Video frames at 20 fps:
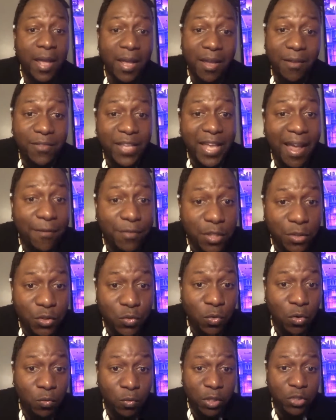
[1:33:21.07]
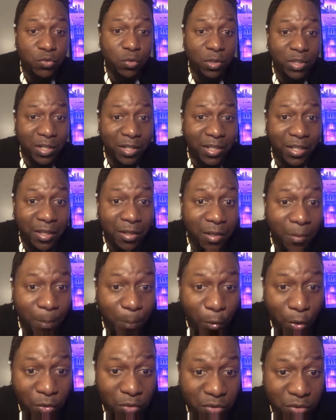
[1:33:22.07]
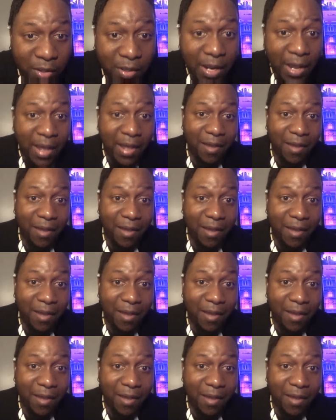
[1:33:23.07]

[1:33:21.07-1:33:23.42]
if they have to do a ritual to kill a person.